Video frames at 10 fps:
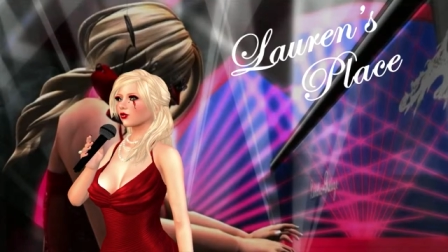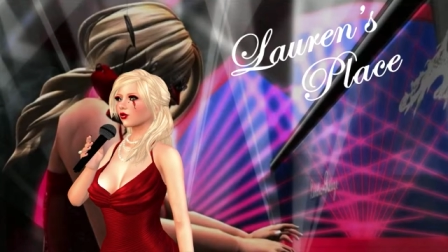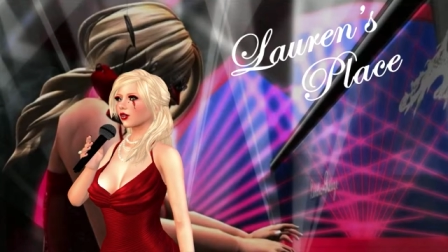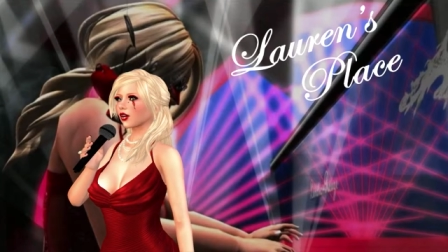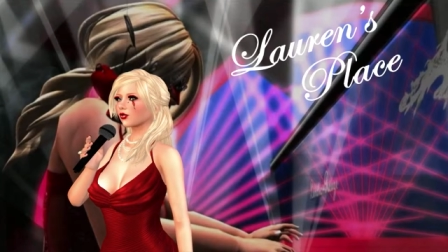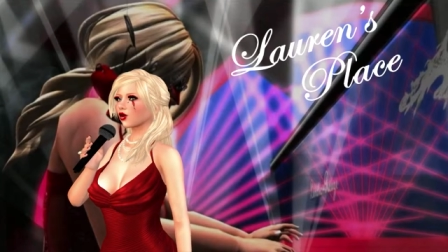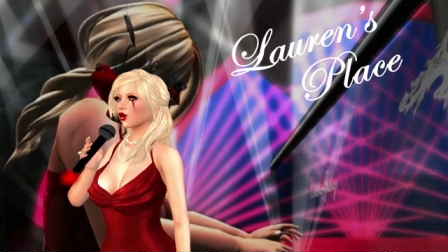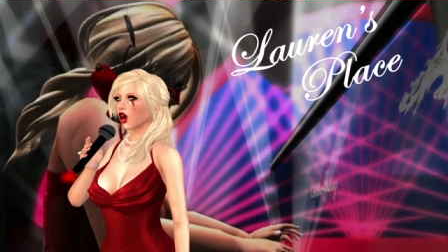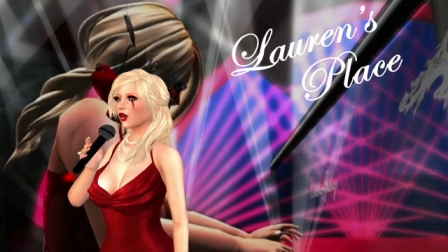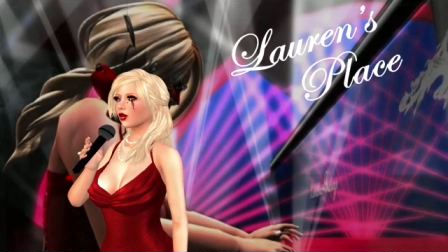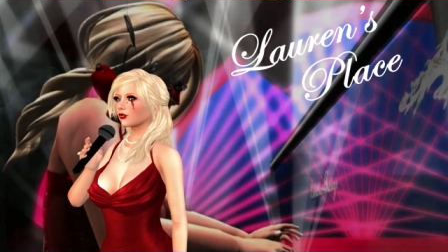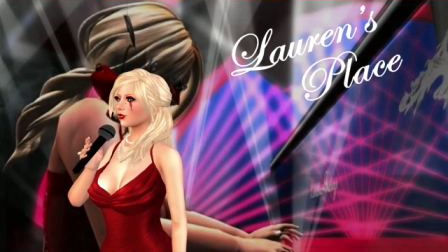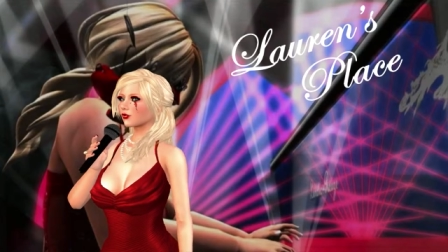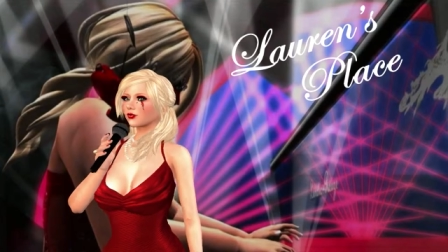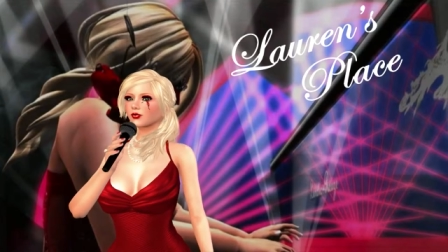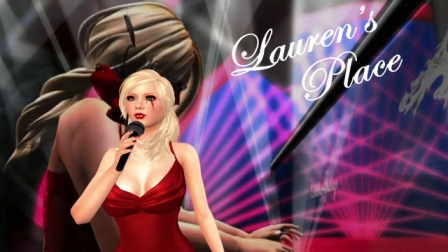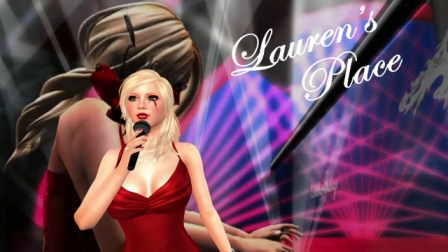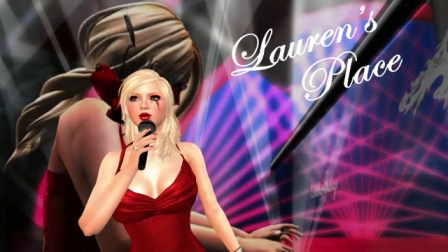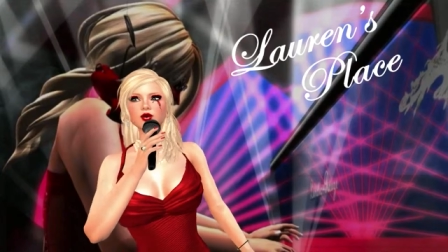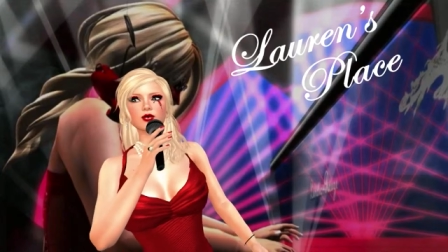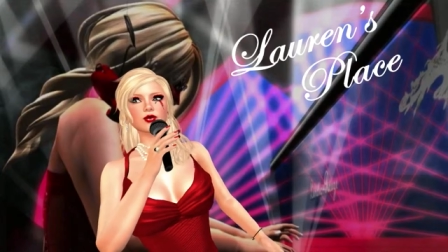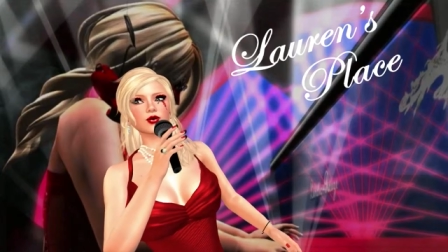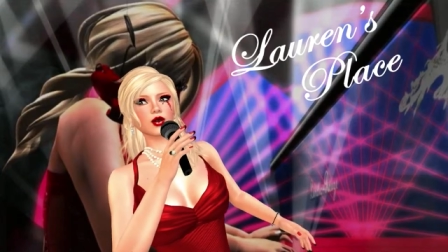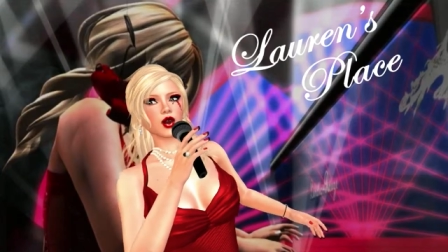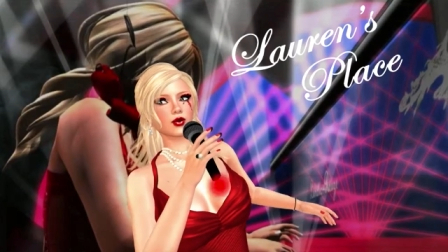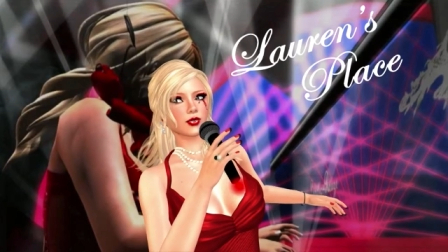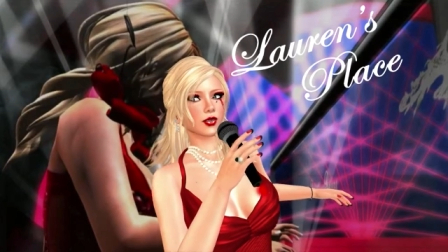Hole in the wall. This one,